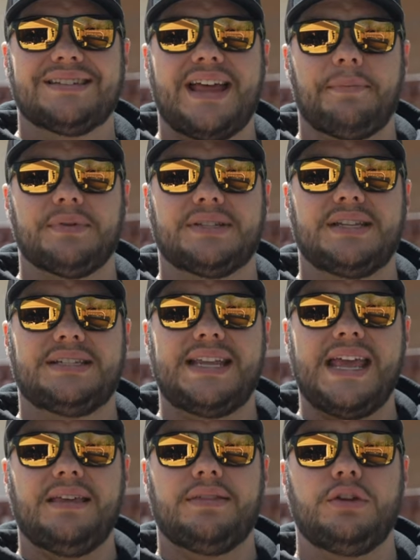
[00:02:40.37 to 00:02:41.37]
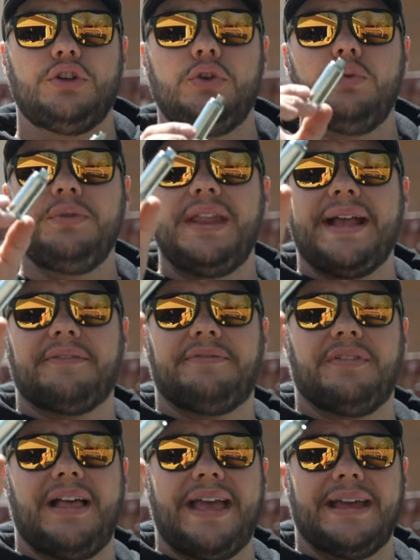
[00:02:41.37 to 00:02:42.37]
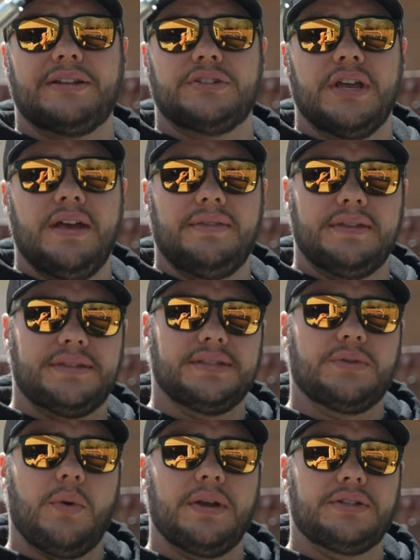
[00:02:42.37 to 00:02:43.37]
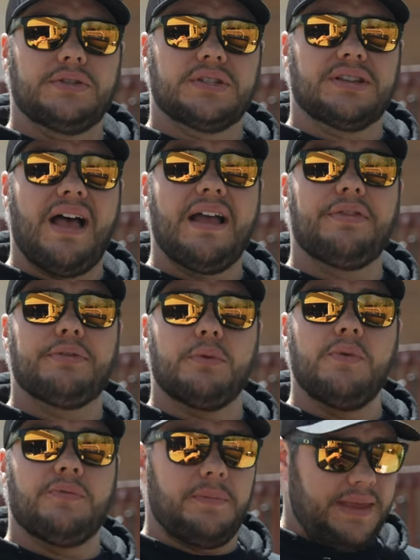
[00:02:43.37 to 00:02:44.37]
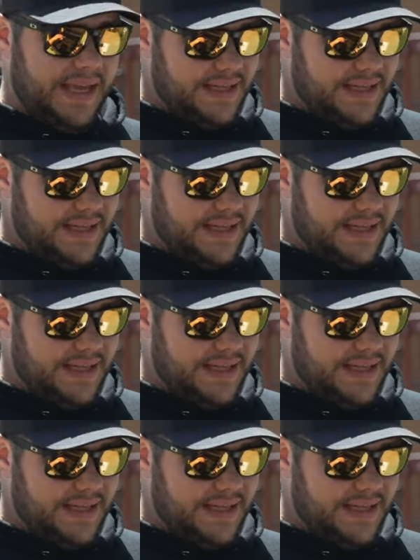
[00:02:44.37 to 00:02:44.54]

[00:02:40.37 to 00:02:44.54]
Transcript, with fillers: step is to take the new neck flange. This is going to slide through from the